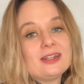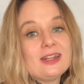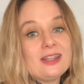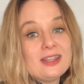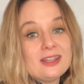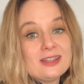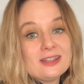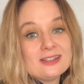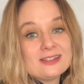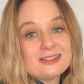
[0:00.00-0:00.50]
it
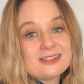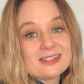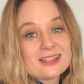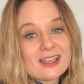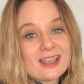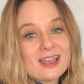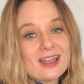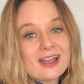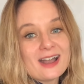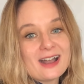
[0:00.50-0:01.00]
is
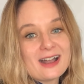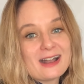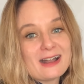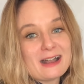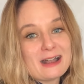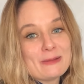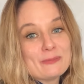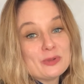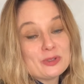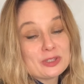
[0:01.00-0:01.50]

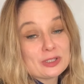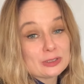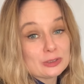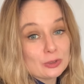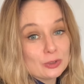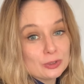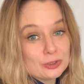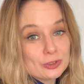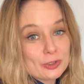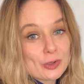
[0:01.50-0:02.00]
um, with the
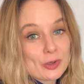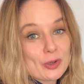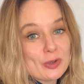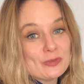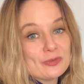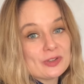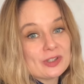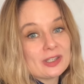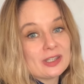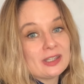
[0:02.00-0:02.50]
long
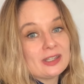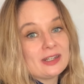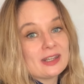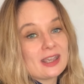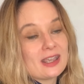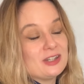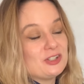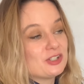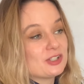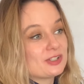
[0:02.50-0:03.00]
COVID
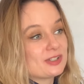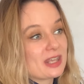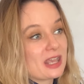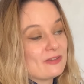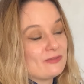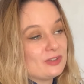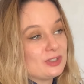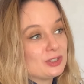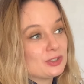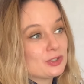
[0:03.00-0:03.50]
and just having